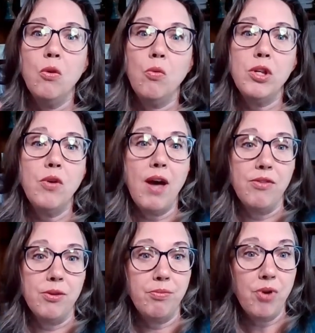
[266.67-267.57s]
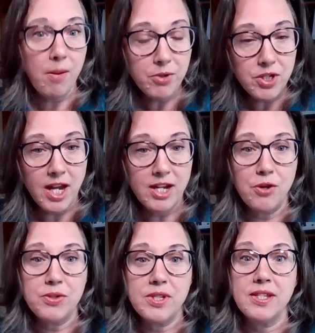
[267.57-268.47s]
when you have the proper
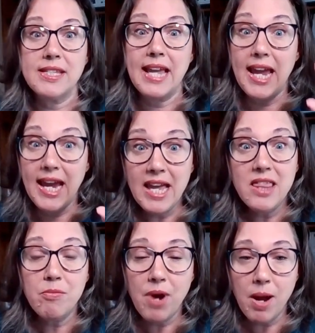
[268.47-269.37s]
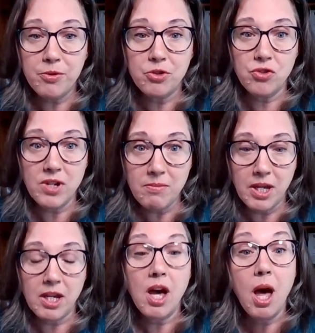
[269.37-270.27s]
diagnosis and the proper
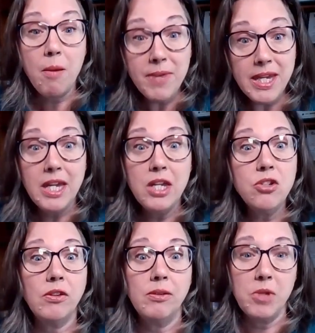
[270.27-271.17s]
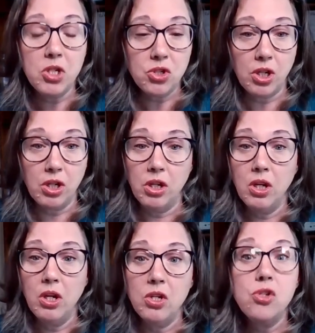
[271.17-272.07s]
treatment, coming into remission
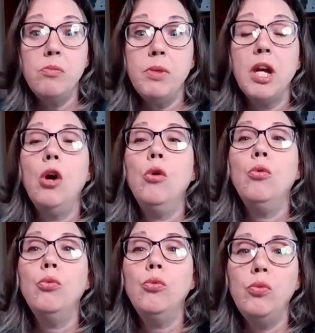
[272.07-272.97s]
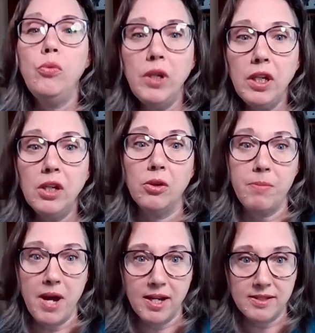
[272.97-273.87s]
should be a real
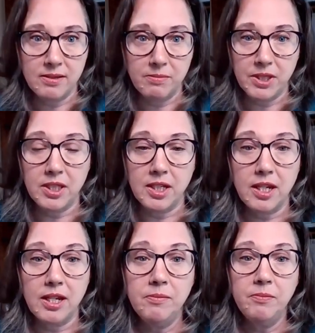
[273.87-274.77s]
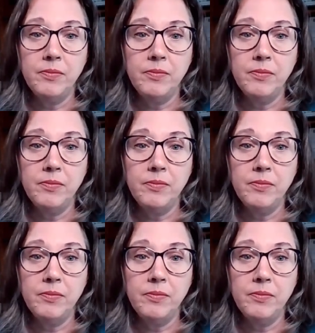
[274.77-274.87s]
possibility.